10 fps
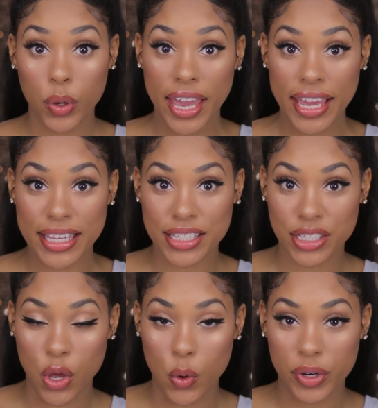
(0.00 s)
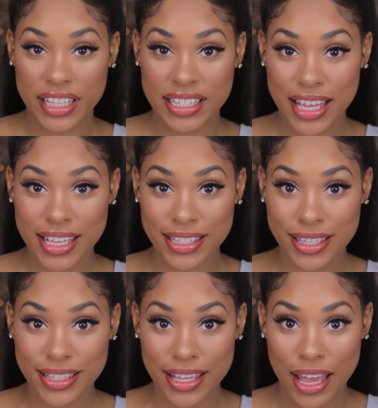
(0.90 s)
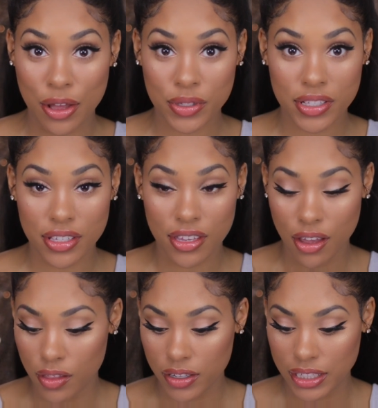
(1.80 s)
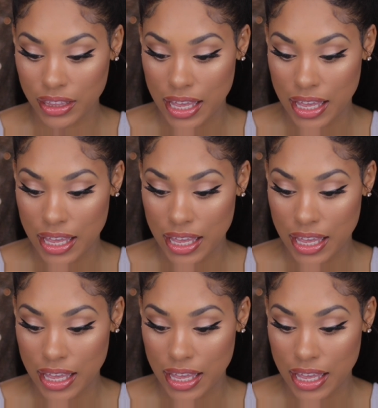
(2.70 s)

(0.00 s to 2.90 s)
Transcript: Okay, so we're gonna test this out, see how long it